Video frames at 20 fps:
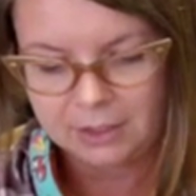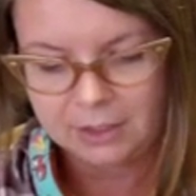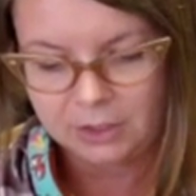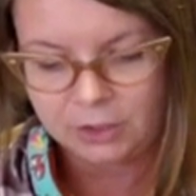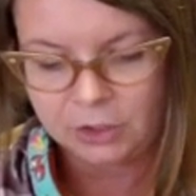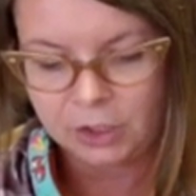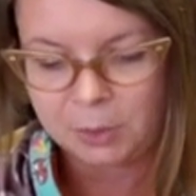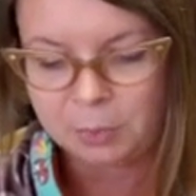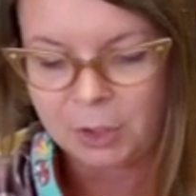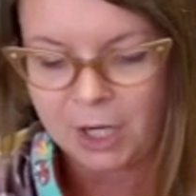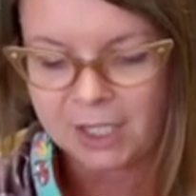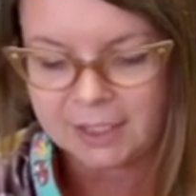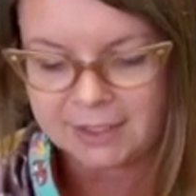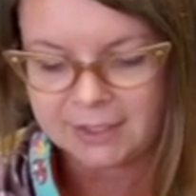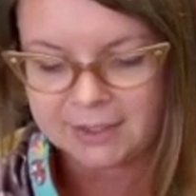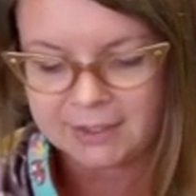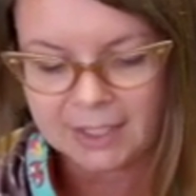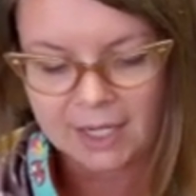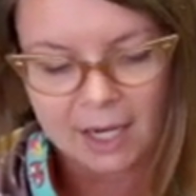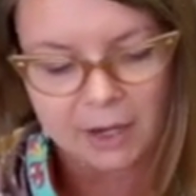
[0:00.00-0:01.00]
She
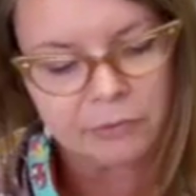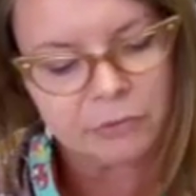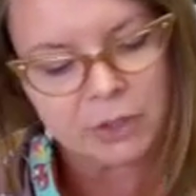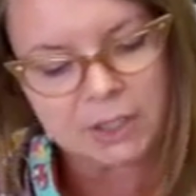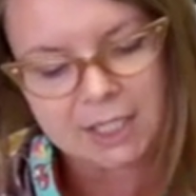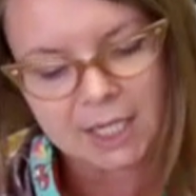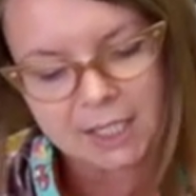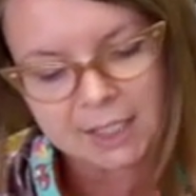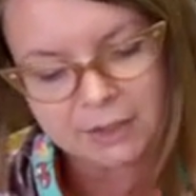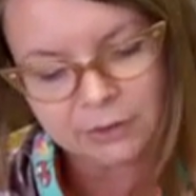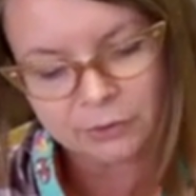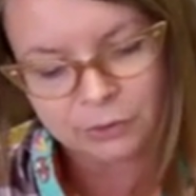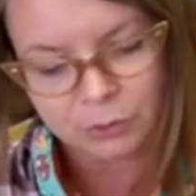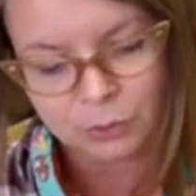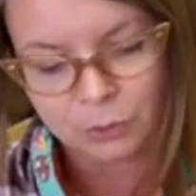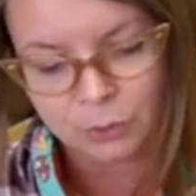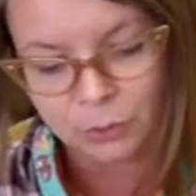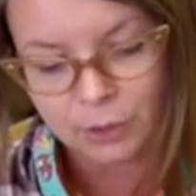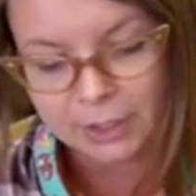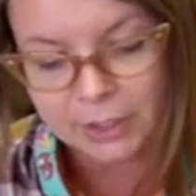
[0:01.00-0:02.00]
practiced every day at
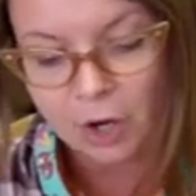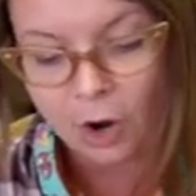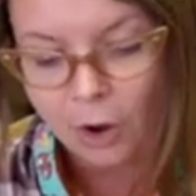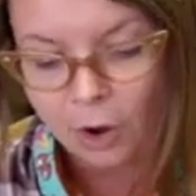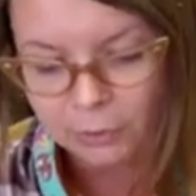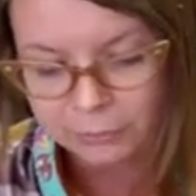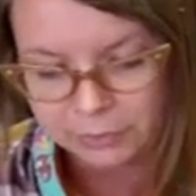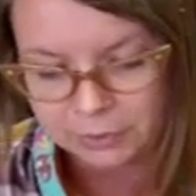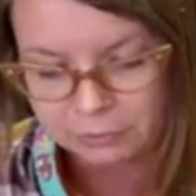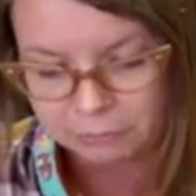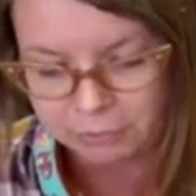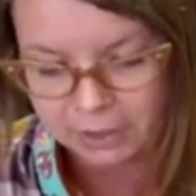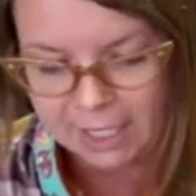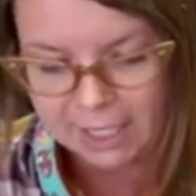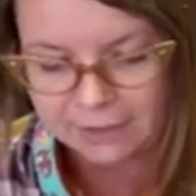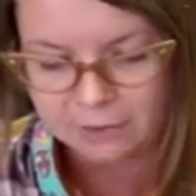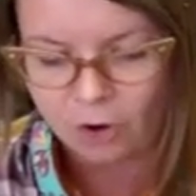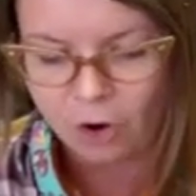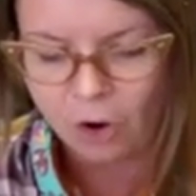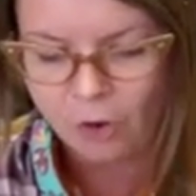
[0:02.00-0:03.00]
school and often
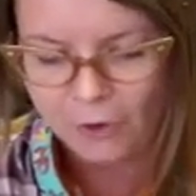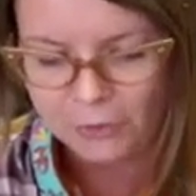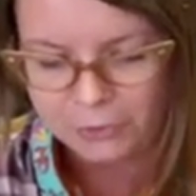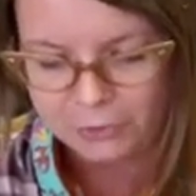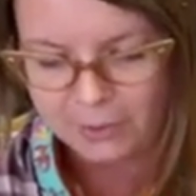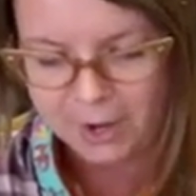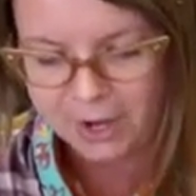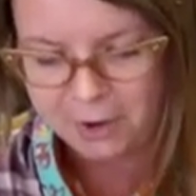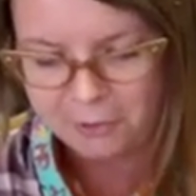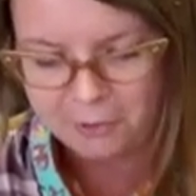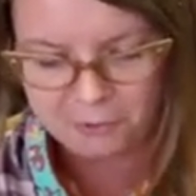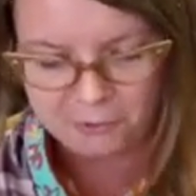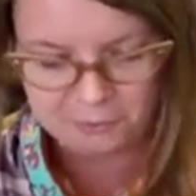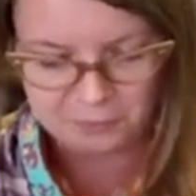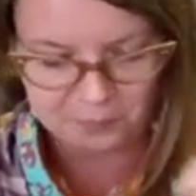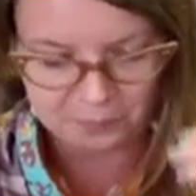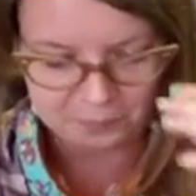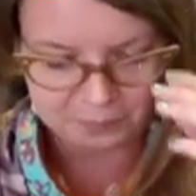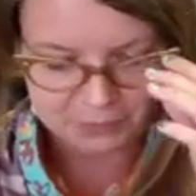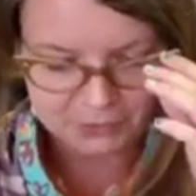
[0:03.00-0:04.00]
ran all the way home.